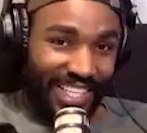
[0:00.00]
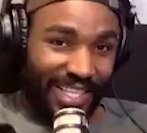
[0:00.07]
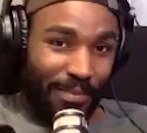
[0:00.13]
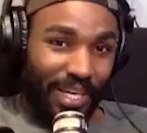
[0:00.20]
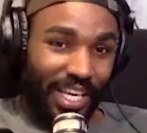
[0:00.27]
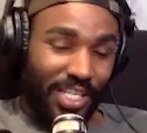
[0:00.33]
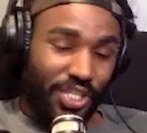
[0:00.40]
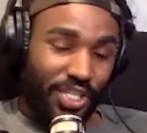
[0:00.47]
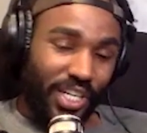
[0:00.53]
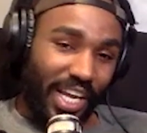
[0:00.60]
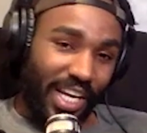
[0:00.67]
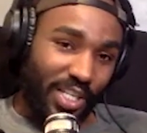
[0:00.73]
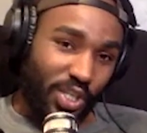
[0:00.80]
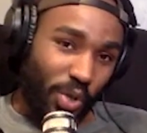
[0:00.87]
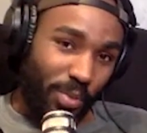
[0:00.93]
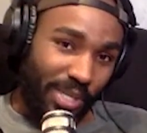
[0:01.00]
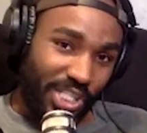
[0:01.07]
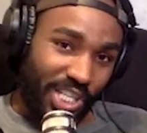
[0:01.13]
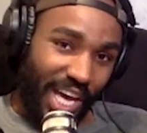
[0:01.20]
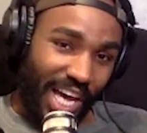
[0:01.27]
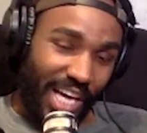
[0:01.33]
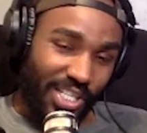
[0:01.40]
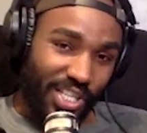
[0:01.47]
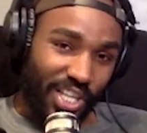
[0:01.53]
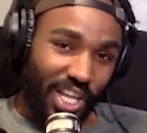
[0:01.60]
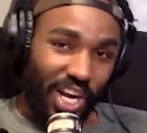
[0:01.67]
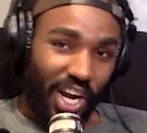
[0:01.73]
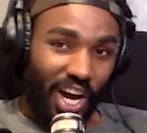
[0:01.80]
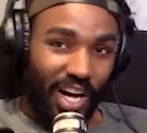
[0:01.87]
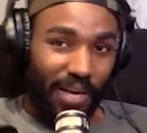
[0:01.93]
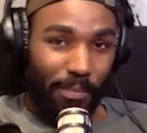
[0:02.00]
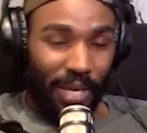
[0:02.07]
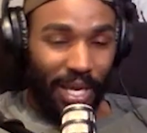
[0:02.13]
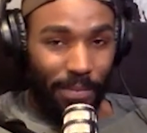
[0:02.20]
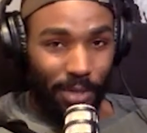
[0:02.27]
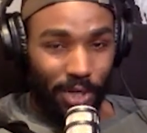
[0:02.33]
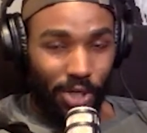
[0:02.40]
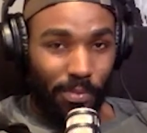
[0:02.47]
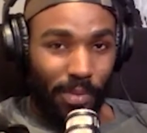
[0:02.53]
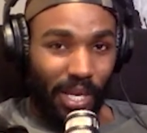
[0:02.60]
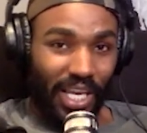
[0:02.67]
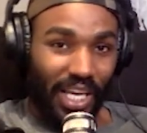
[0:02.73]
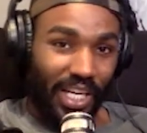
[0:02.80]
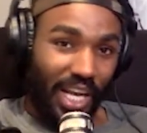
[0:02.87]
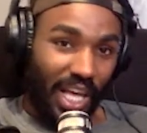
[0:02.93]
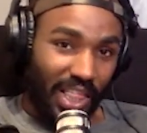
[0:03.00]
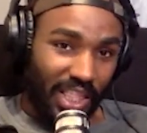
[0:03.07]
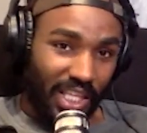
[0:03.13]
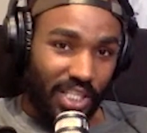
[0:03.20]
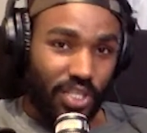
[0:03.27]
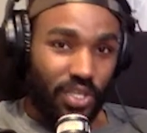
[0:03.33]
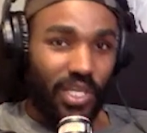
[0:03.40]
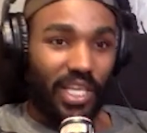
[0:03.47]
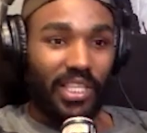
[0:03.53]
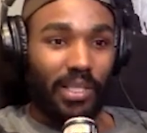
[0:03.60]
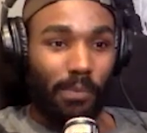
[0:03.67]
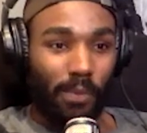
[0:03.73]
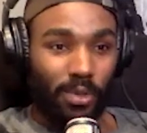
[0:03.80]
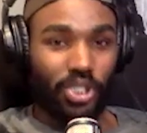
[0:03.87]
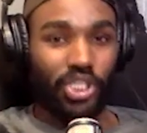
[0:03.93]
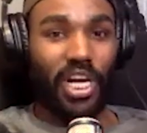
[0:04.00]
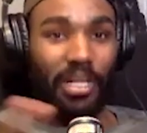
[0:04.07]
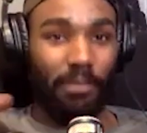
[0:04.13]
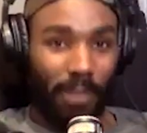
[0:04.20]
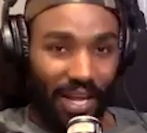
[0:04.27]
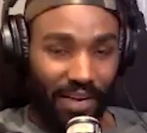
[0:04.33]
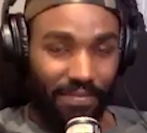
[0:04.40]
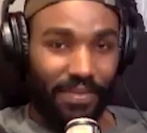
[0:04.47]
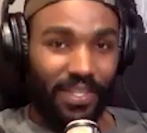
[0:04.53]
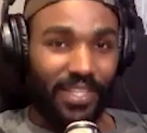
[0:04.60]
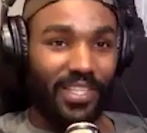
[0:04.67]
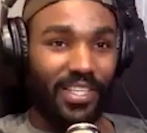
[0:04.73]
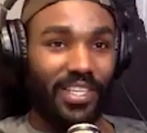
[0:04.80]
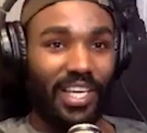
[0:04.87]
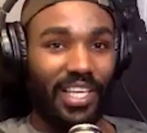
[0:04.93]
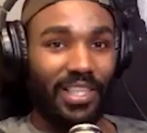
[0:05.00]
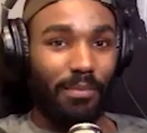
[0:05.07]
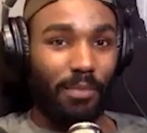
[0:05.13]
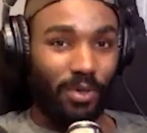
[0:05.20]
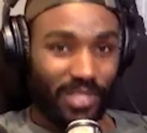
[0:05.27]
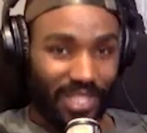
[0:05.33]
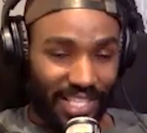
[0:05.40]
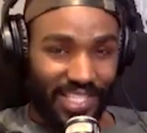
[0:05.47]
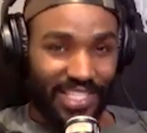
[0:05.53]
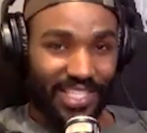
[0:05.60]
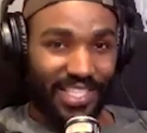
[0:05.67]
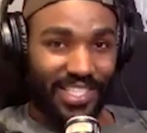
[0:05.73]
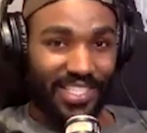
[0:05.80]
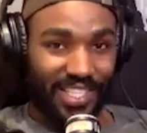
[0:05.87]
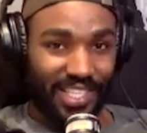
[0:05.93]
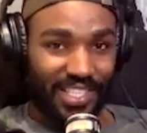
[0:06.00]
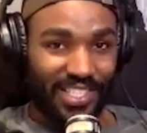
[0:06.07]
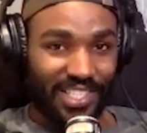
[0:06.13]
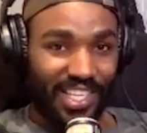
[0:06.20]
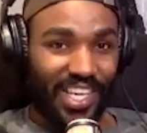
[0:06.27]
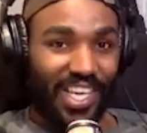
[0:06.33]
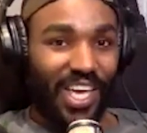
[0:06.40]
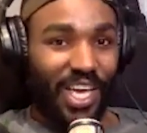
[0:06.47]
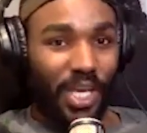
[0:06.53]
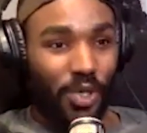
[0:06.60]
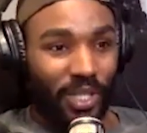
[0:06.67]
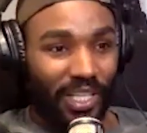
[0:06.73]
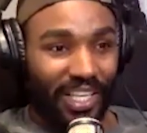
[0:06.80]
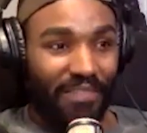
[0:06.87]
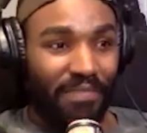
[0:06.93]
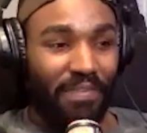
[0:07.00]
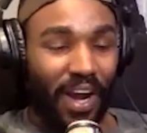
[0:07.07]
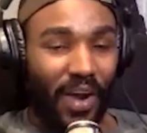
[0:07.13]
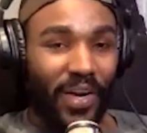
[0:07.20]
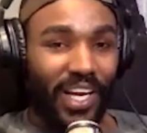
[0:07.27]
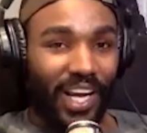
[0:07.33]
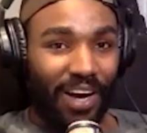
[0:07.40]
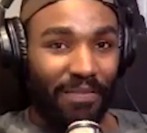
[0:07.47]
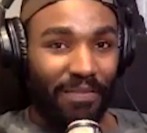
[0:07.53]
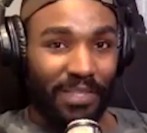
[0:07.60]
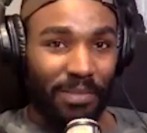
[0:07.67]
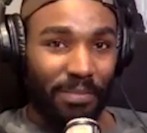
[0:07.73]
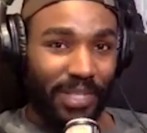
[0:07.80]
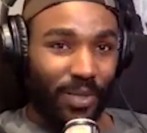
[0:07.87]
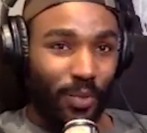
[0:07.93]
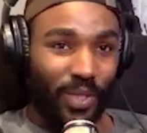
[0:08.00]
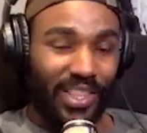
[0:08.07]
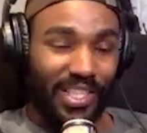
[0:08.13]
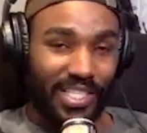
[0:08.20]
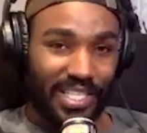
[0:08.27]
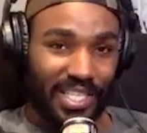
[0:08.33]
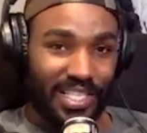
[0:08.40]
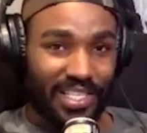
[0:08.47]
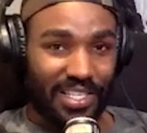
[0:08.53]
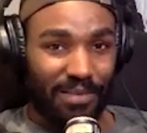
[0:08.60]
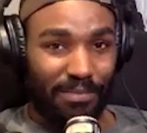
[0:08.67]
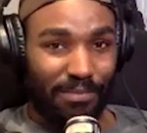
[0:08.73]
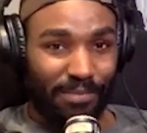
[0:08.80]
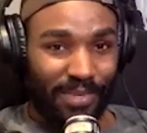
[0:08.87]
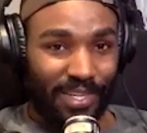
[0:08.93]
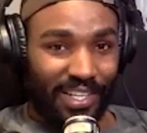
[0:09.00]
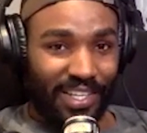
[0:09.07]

because you're getting so much cash that on paper you're making nothing so you get the most child benefit you get the most this this this you can live very comfortably with the system